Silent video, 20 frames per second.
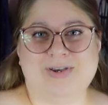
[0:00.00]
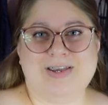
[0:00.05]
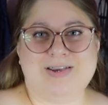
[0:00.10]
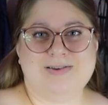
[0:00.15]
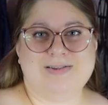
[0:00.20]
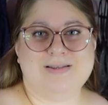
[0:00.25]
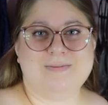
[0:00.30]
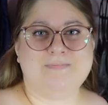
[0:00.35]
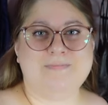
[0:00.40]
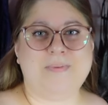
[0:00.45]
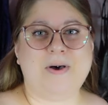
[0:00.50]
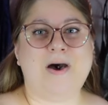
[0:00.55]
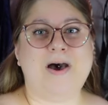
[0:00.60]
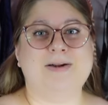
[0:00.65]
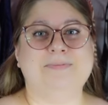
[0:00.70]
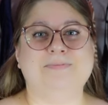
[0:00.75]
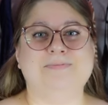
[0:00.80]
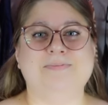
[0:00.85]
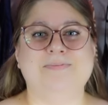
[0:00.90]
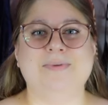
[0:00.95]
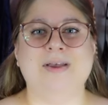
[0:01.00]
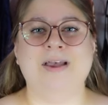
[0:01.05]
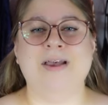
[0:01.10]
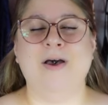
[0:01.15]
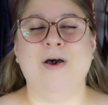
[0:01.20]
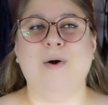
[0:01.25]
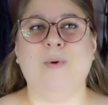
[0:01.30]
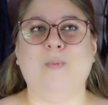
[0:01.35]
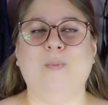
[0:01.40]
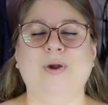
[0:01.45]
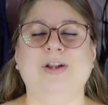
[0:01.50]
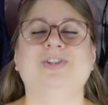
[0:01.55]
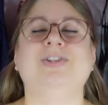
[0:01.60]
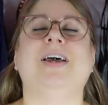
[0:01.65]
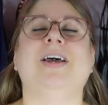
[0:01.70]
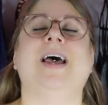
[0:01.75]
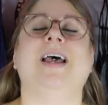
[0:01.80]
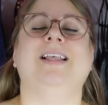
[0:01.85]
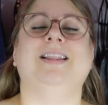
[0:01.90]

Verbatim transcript: you the bottom which I